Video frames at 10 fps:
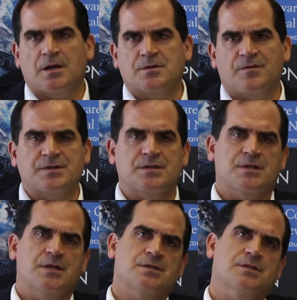So this is
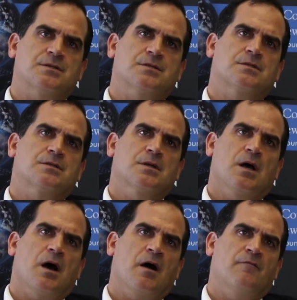an instance
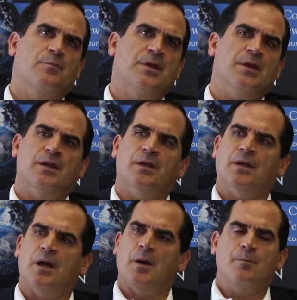of
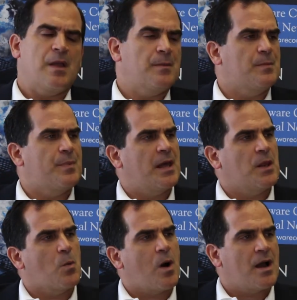being maybe
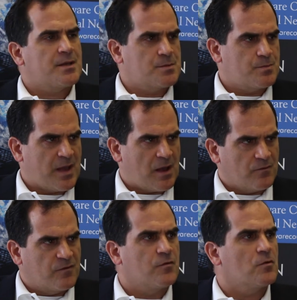penny wise and
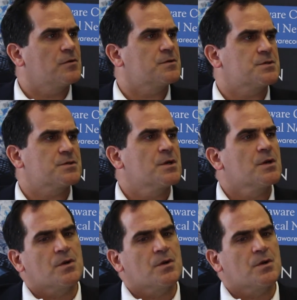pound foolish